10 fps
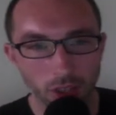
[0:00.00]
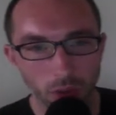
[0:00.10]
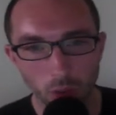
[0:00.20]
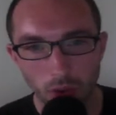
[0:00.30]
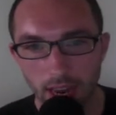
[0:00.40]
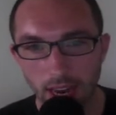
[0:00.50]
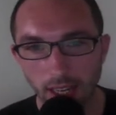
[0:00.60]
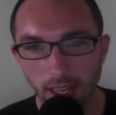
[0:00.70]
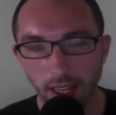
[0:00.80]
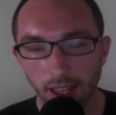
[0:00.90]
to
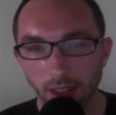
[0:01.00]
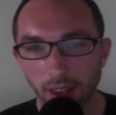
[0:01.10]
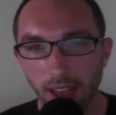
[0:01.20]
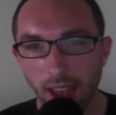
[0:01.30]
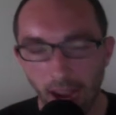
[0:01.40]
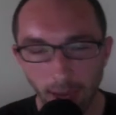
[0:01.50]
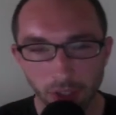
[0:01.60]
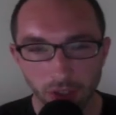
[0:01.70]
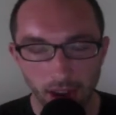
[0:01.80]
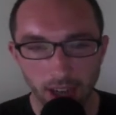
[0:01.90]
read the
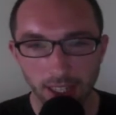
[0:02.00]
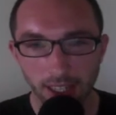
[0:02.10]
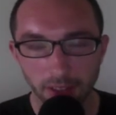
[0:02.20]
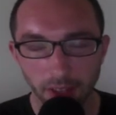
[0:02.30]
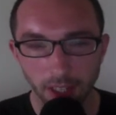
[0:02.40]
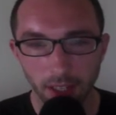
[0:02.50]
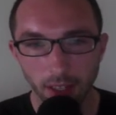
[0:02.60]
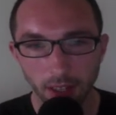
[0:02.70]
abstract, even,